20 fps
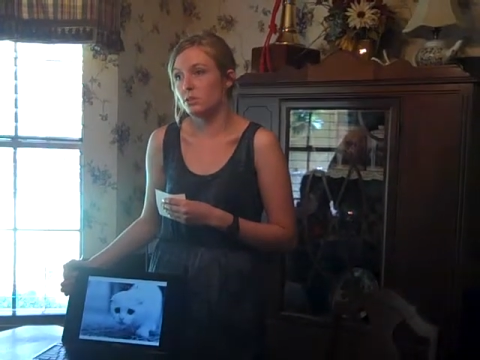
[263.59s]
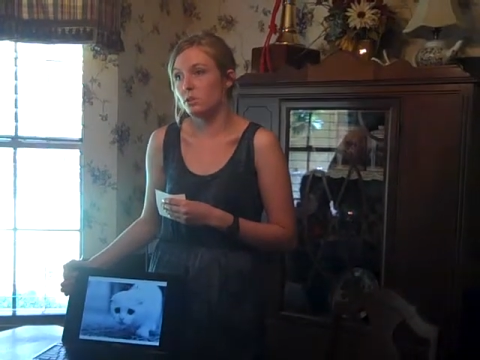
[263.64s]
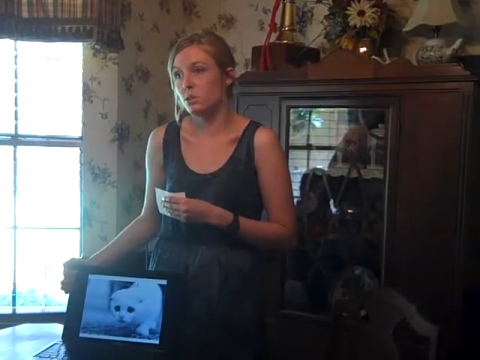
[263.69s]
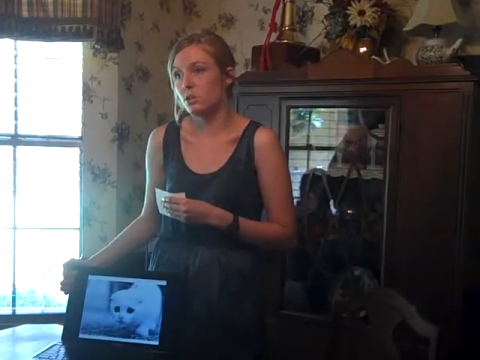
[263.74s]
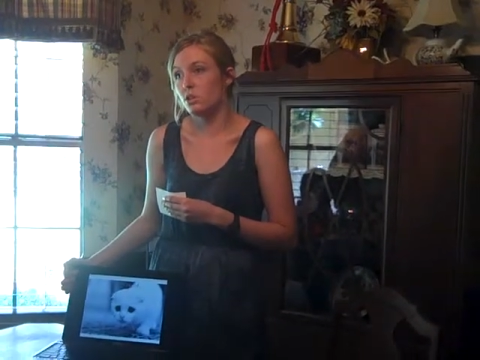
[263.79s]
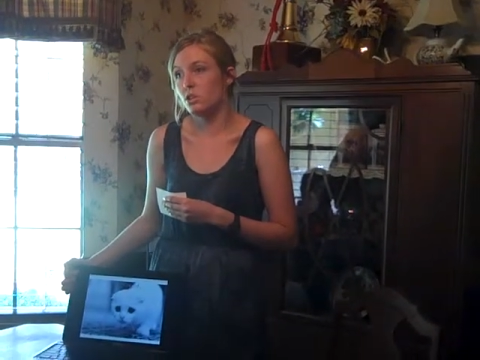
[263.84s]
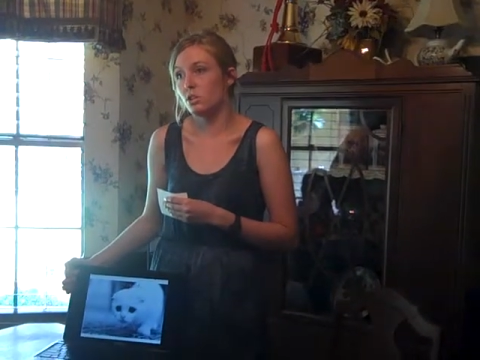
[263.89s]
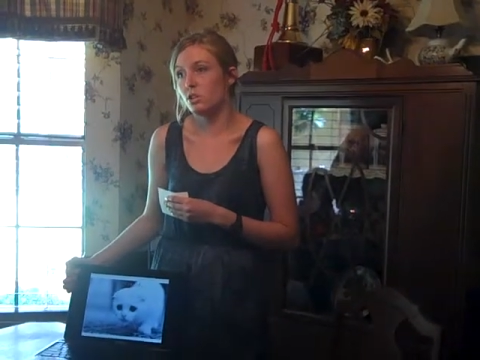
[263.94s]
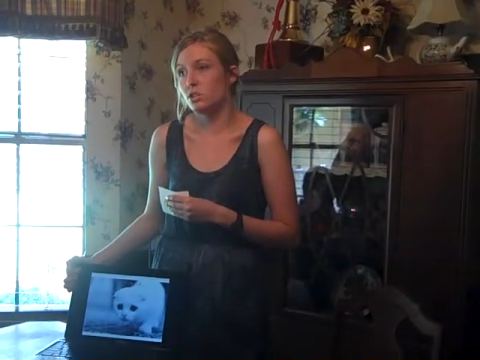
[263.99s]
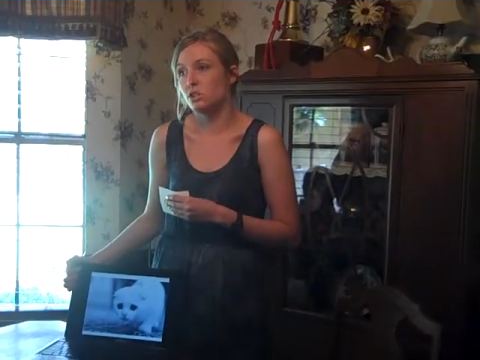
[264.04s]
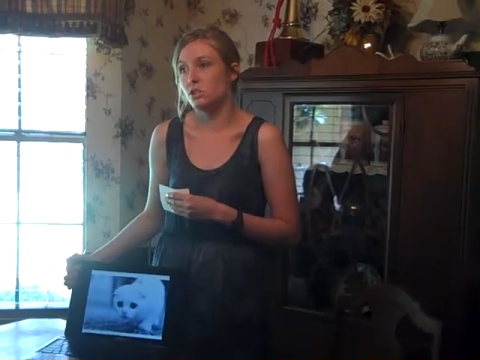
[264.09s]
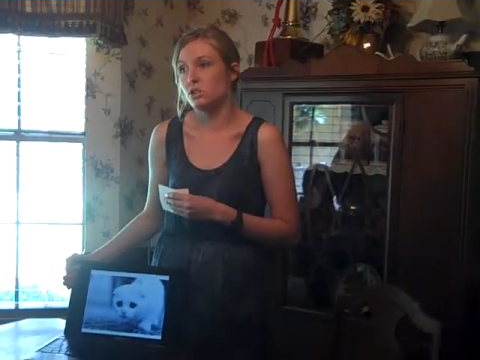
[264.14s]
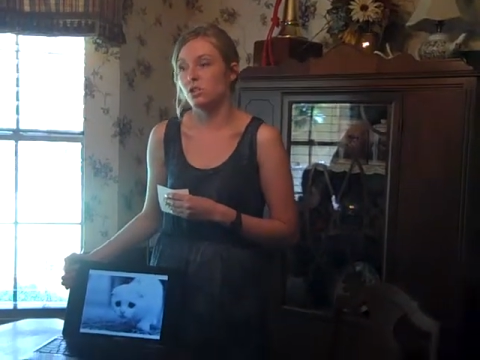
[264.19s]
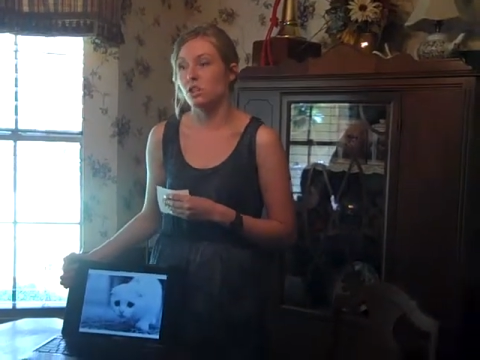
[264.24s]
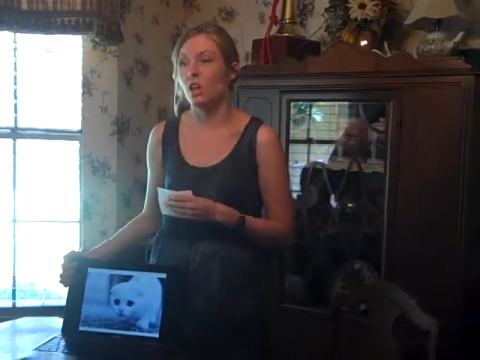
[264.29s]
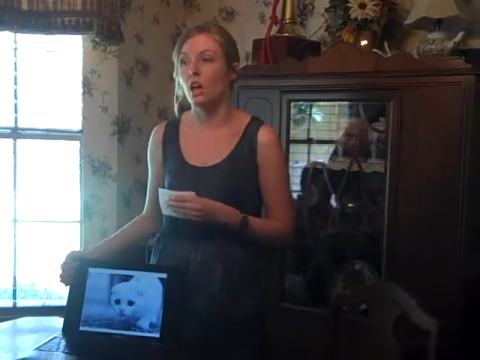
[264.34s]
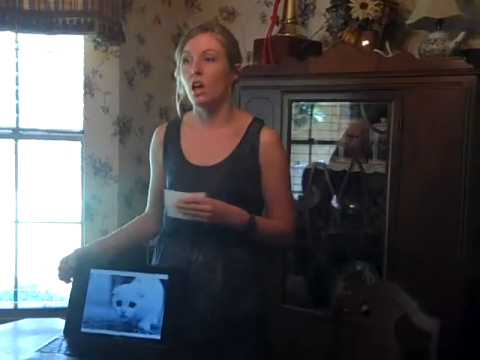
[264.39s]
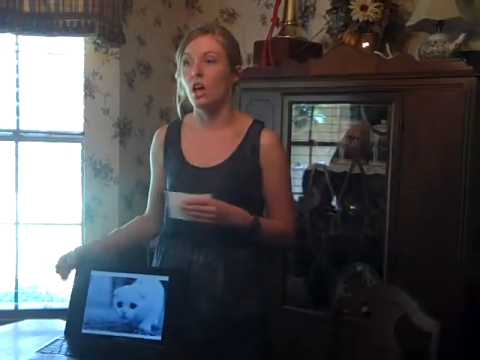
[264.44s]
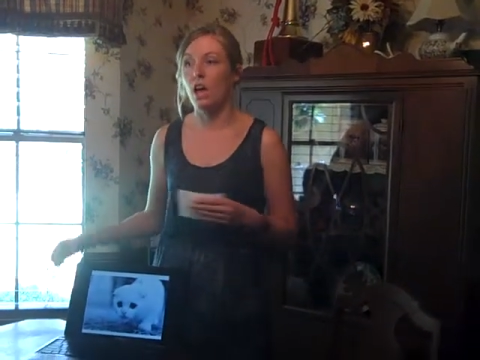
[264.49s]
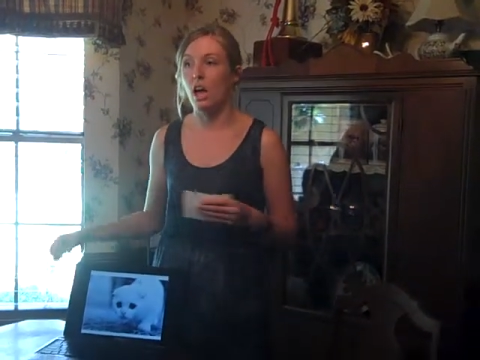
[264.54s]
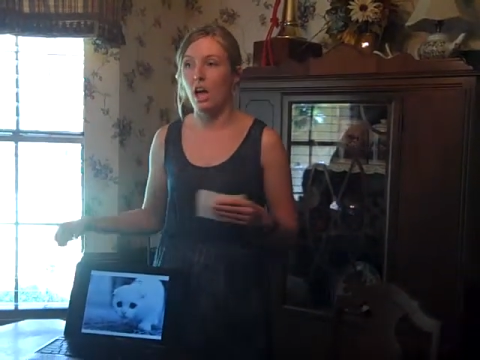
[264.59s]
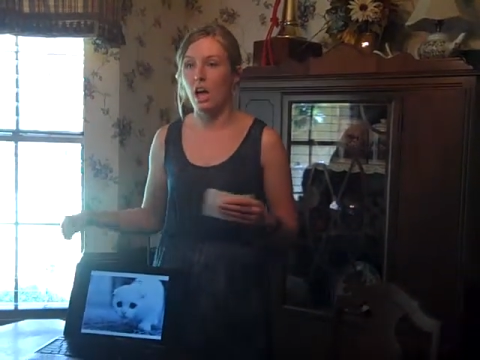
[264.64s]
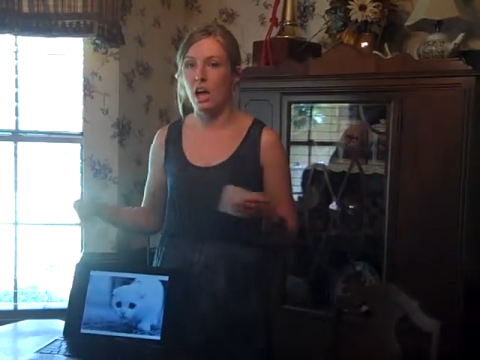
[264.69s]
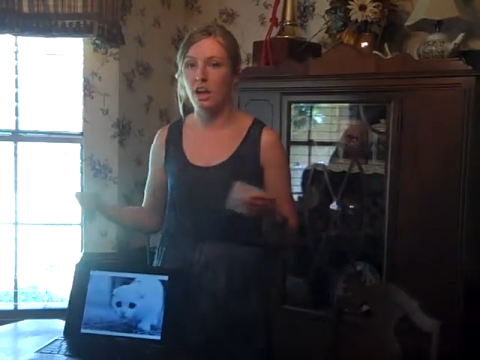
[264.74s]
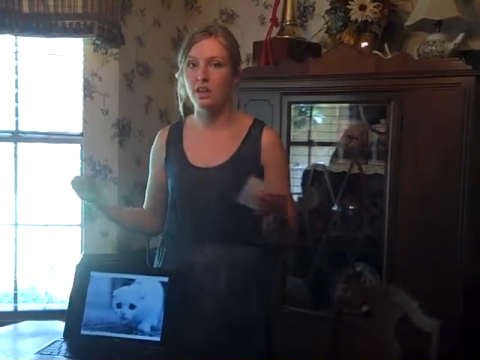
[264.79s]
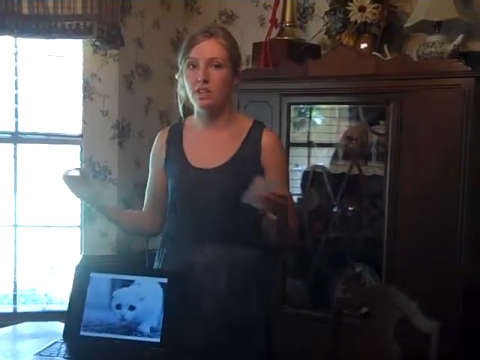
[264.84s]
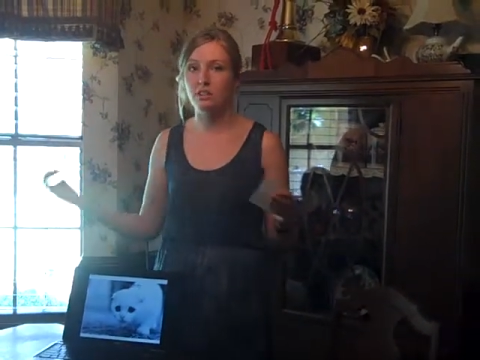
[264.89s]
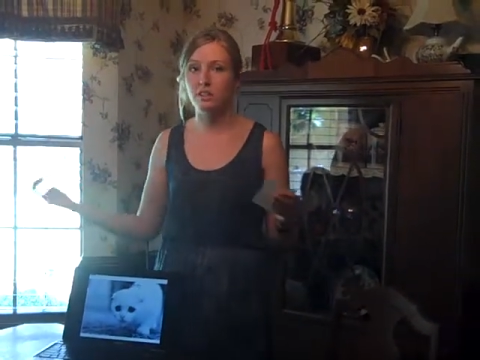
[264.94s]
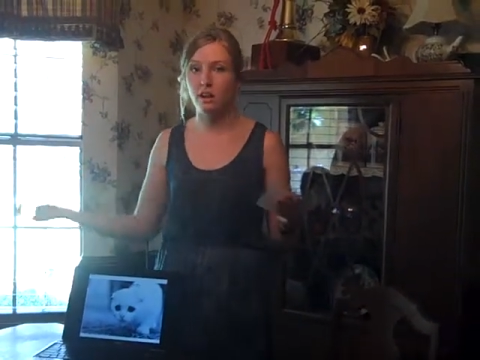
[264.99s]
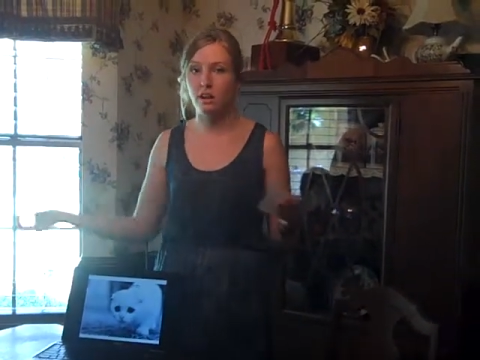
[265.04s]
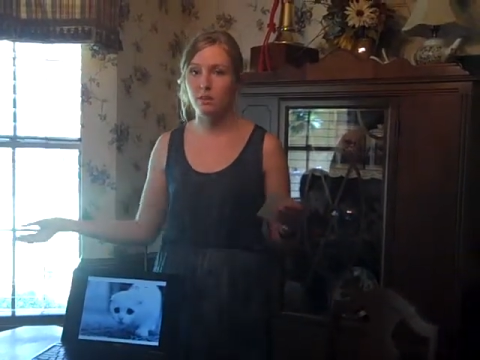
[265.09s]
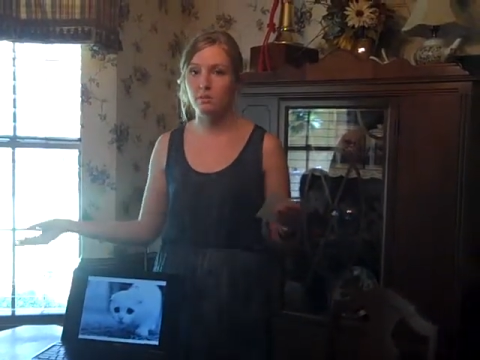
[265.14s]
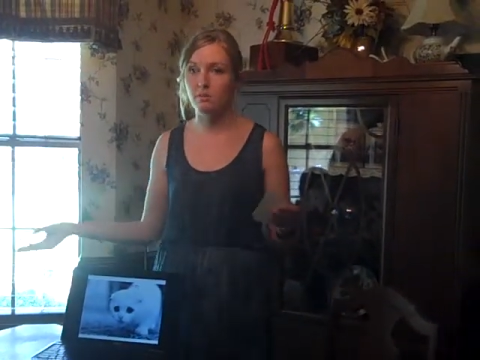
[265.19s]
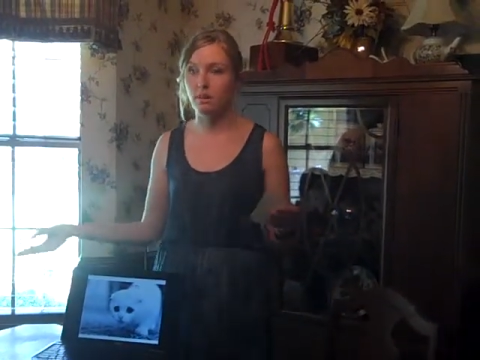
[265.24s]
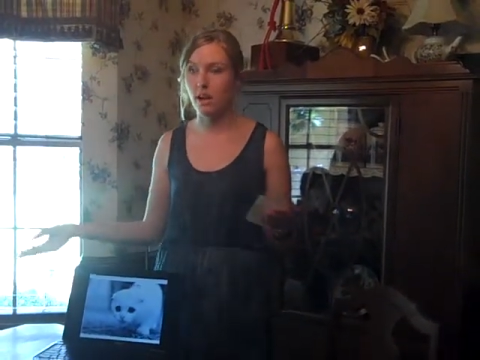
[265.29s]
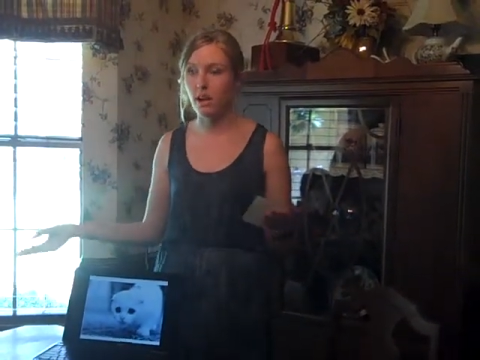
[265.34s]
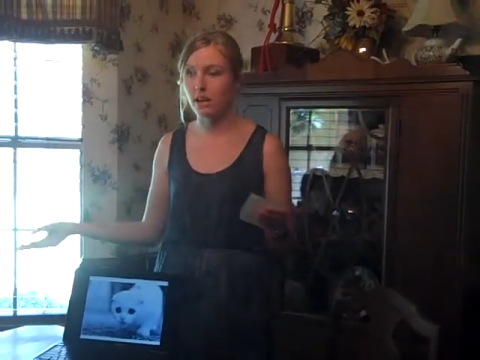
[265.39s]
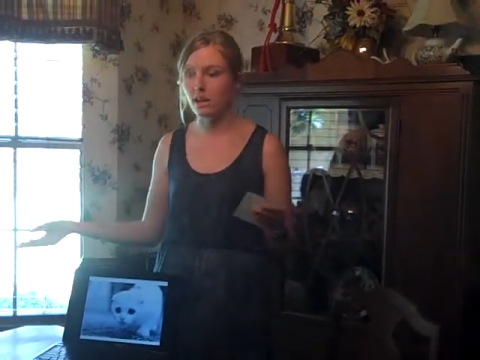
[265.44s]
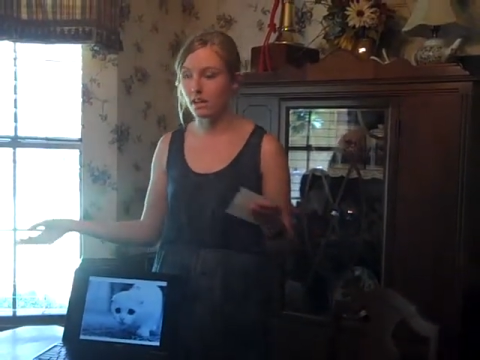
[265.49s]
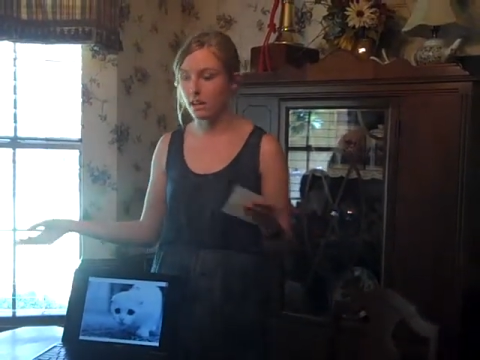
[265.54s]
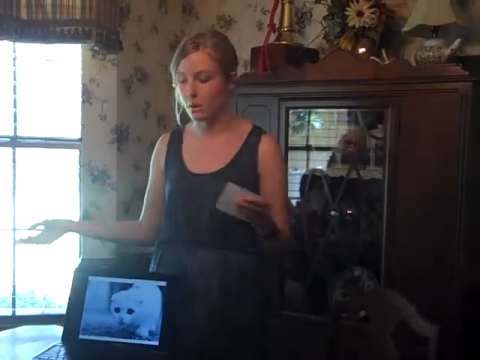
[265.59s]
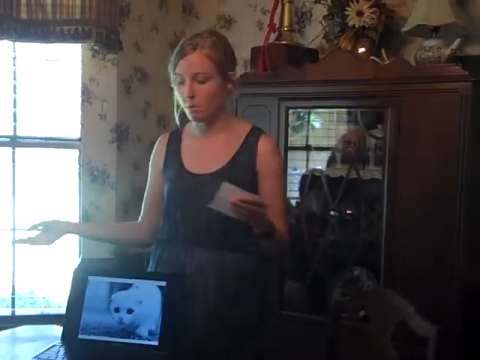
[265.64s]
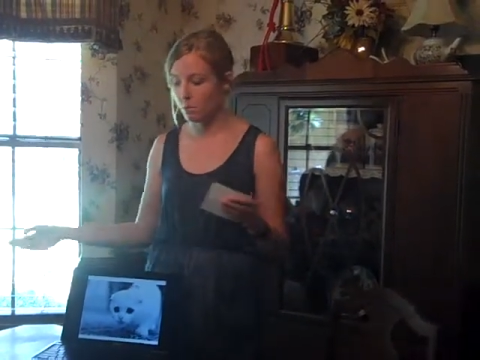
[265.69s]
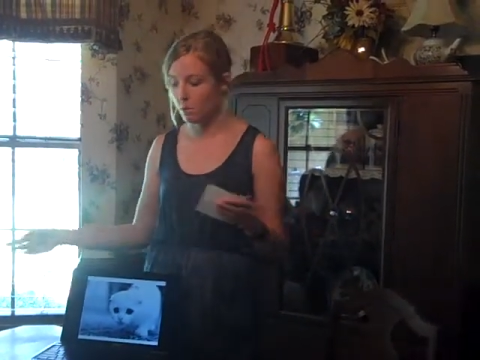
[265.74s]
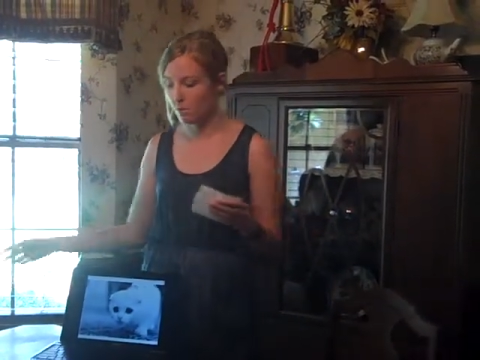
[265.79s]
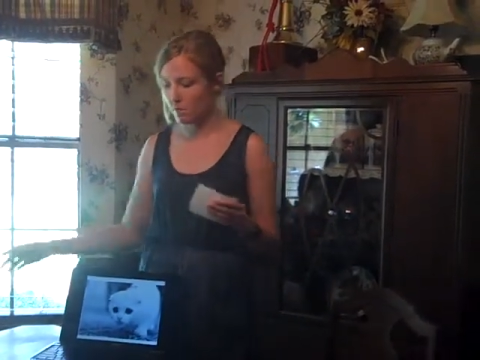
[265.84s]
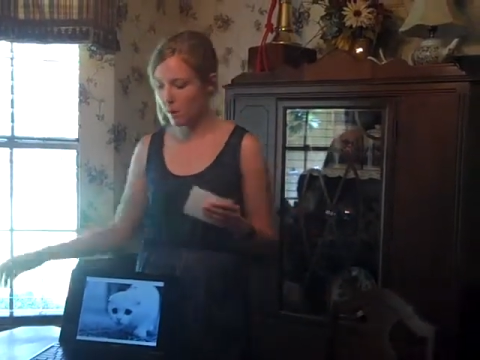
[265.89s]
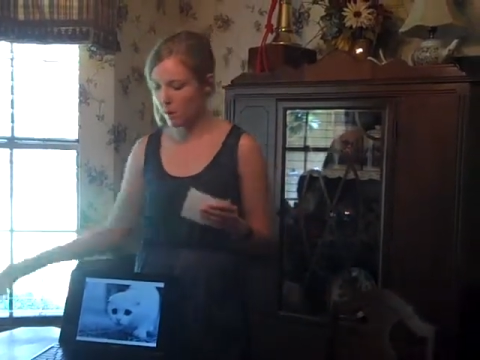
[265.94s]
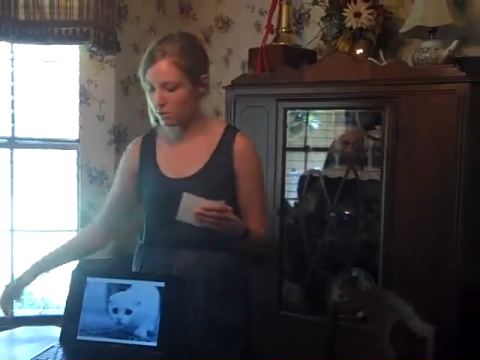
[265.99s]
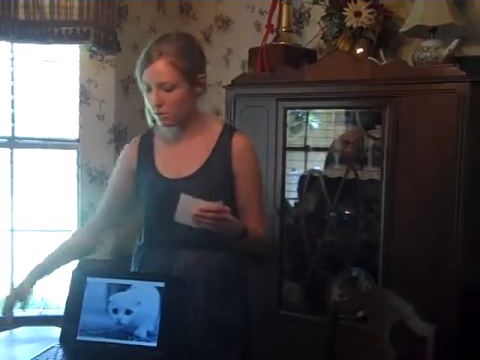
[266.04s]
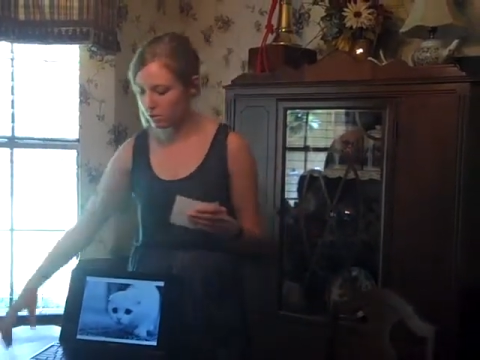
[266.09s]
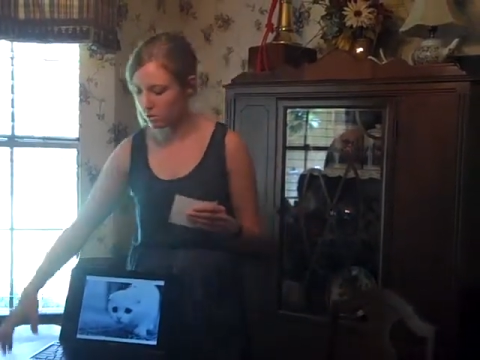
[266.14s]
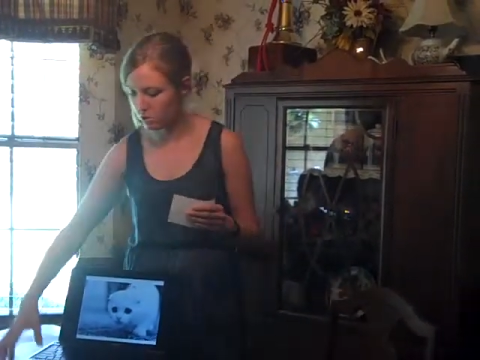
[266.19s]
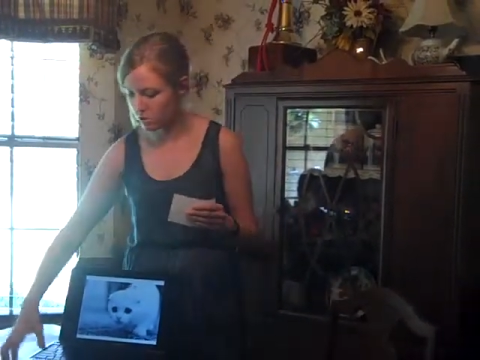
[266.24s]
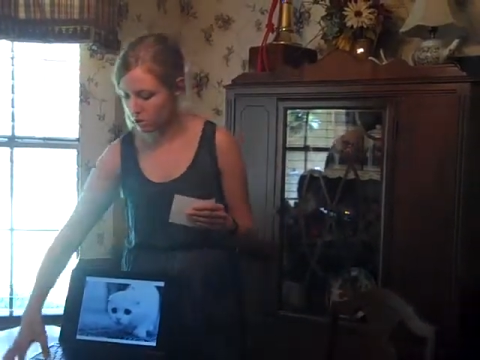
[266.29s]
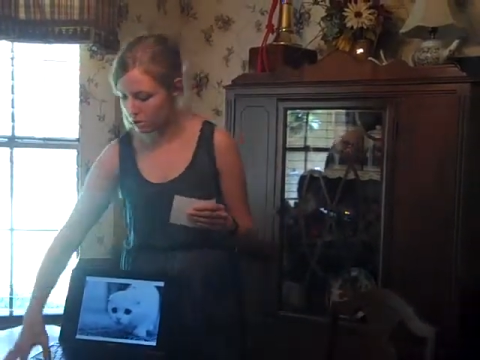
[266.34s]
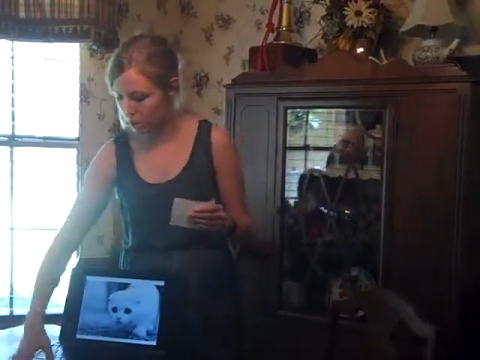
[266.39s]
or you can just ahead of time buy a couple of extra